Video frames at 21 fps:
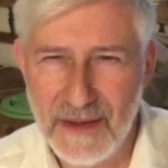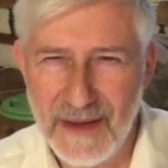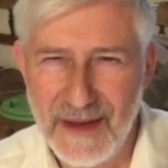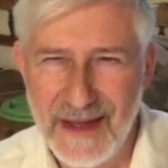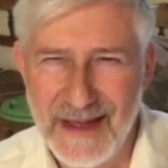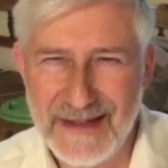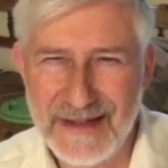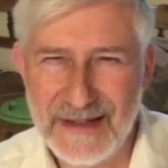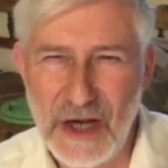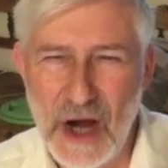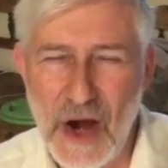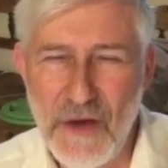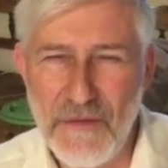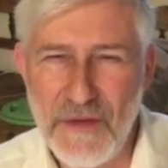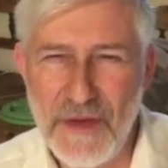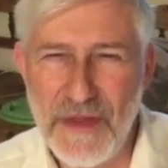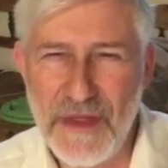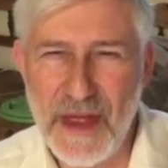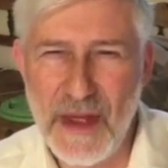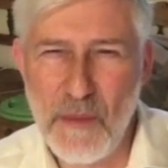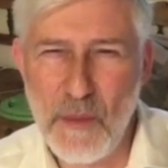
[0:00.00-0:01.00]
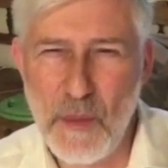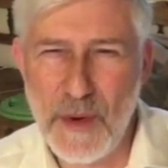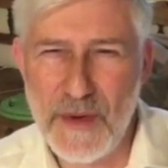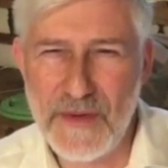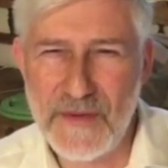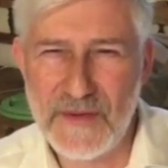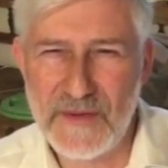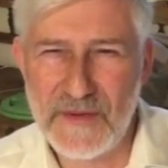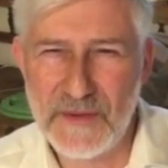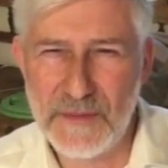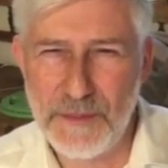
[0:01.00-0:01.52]
and covered them with
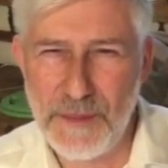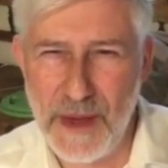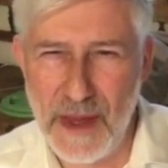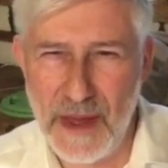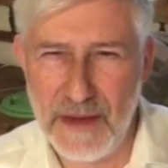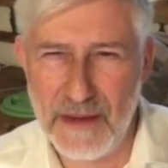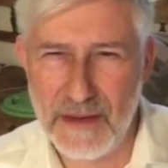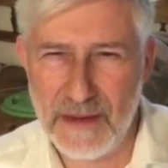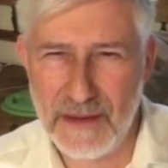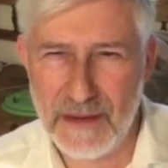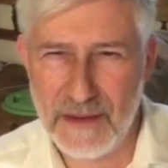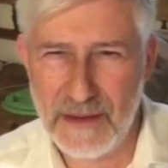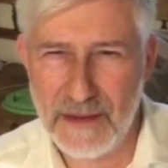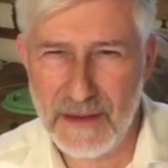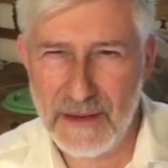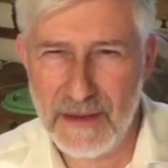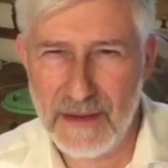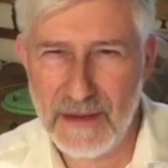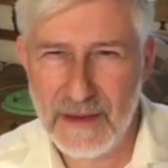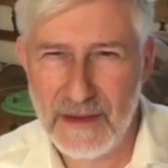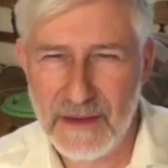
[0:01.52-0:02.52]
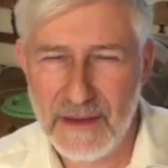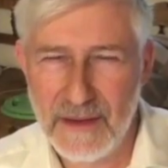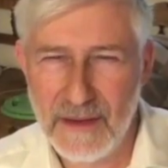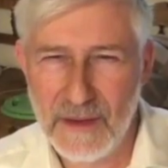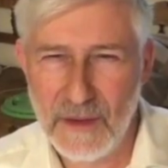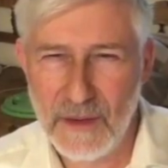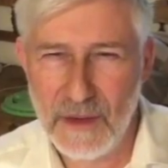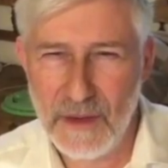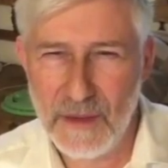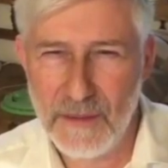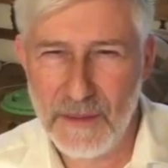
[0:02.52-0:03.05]
spit,
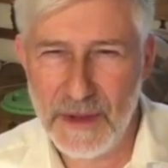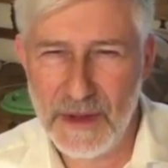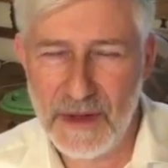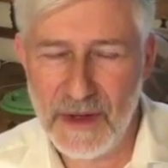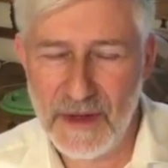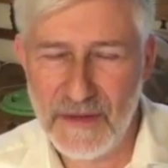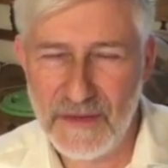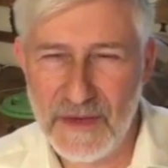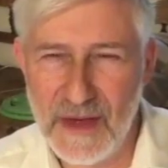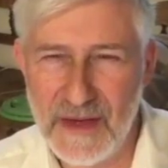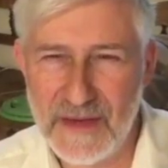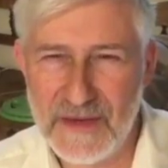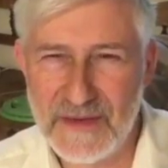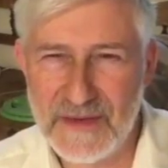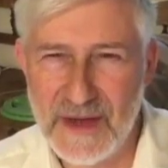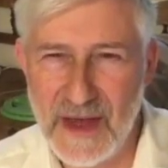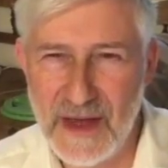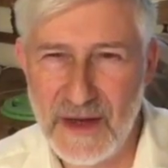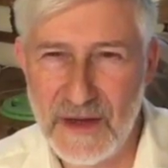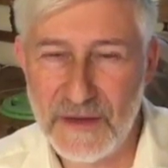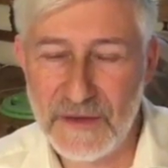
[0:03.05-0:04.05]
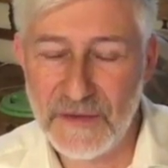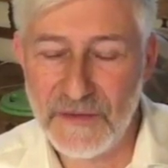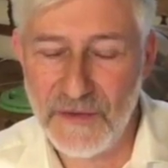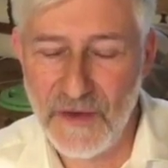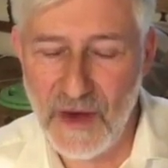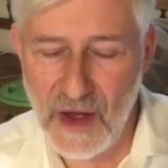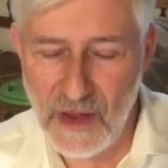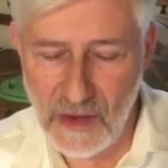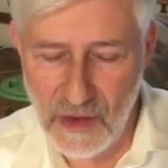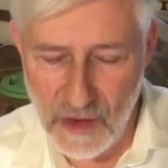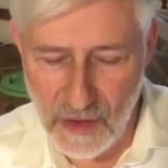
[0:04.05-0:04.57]
because they said as
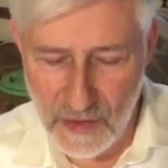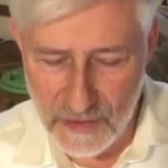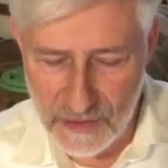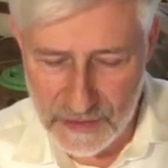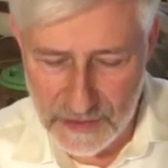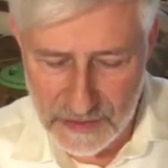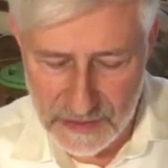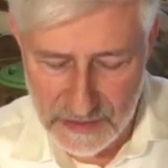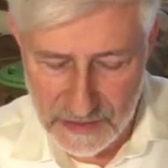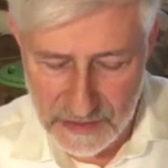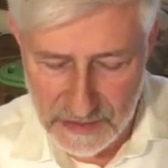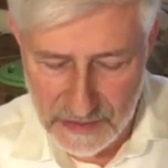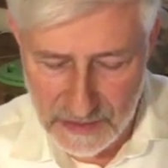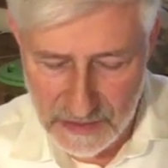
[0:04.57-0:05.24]
follows: